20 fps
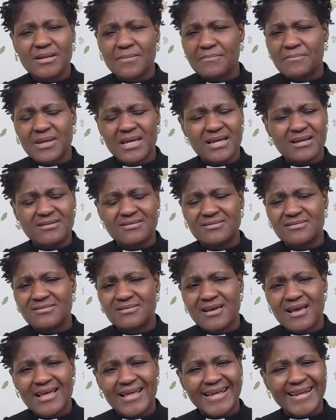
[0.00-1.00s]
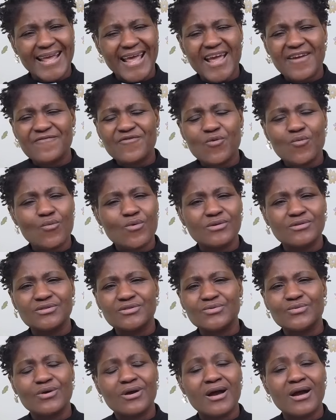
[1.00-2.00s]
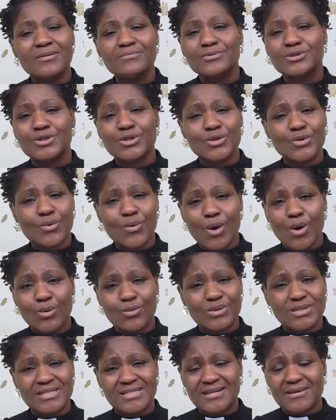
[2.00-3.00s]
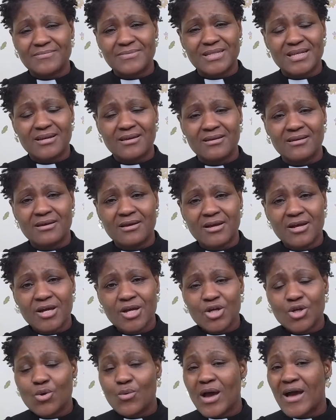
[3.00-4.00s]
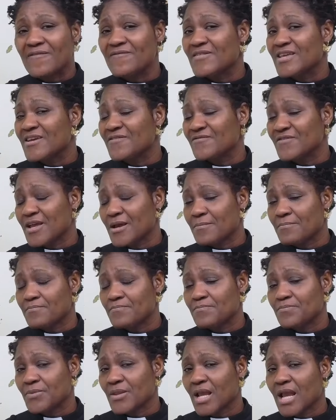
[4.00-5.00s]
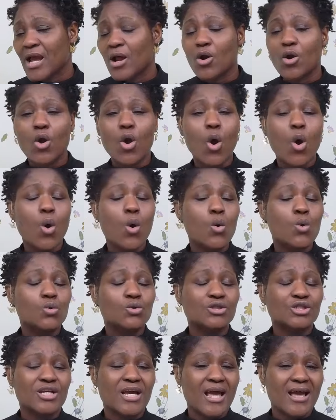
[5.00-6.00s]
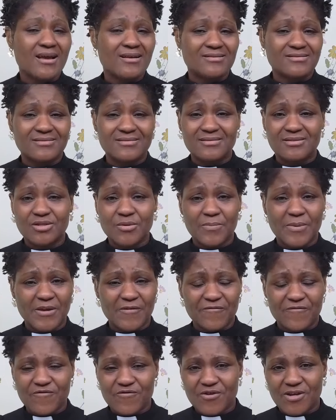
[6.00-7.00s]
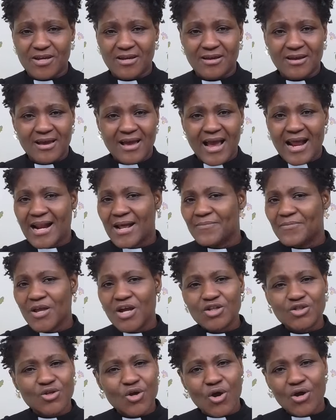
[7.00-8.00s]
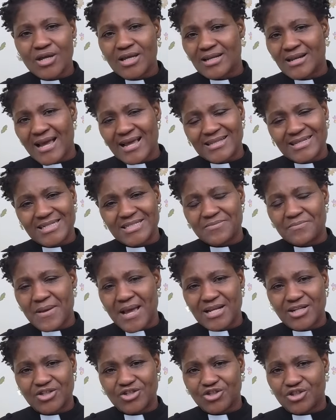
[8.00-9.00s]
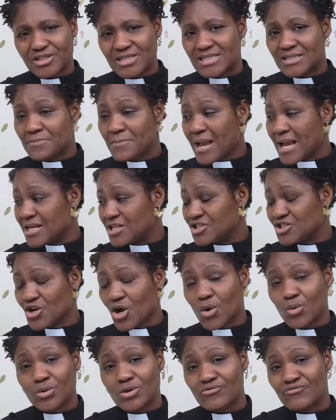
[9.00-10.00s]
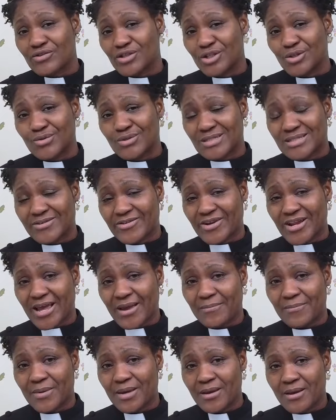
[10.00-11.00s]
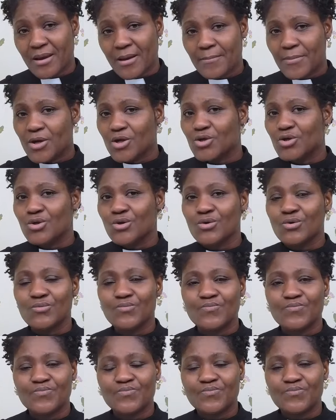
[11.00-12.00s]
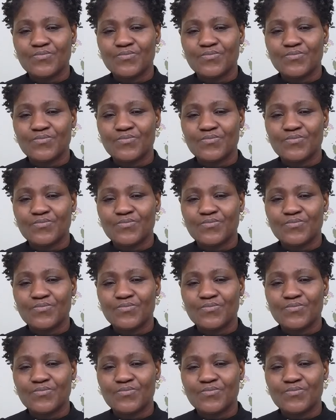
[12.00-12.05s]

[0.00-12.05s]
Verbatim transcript: it means that everyone who comes to you owing something, you have given them an old chance to be free. And I'm not talking like this manager. This manager only reduced their debt, but you